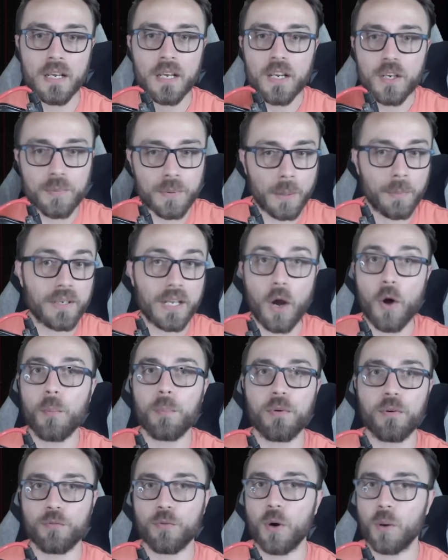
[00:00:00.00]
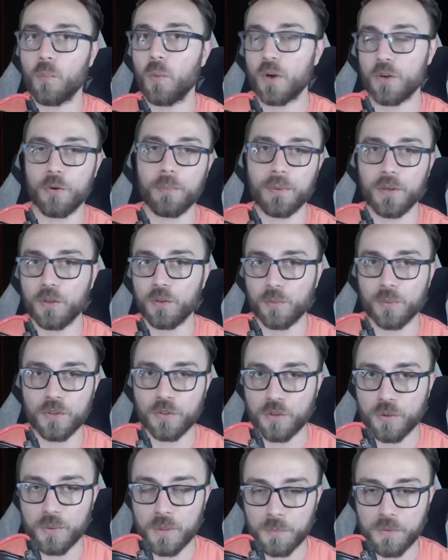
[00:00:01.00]
to be able to outperform what your build was
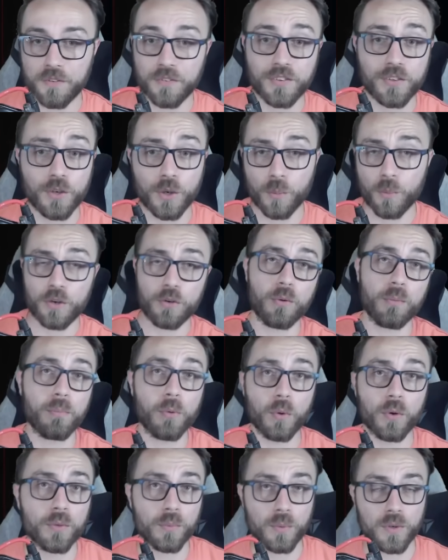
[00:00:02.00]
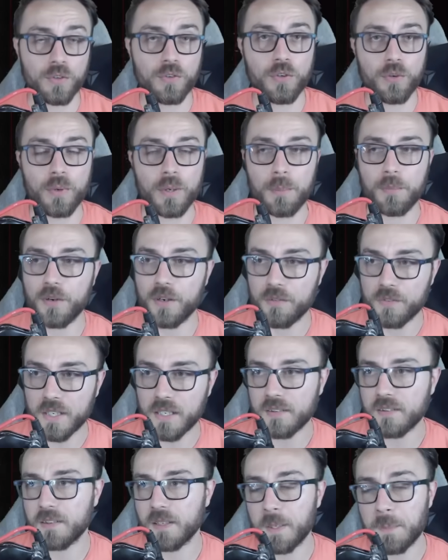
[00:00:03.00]
doing previously or what your board was doing
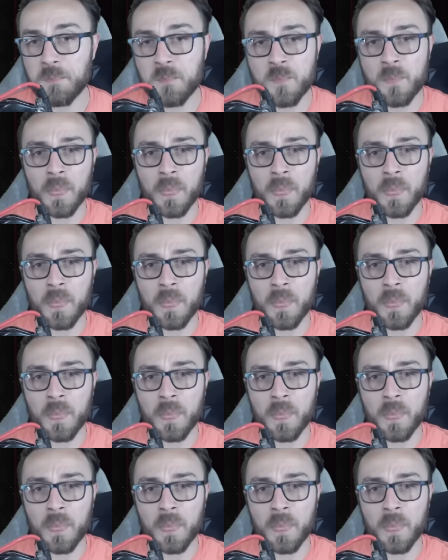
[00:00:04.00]
previously.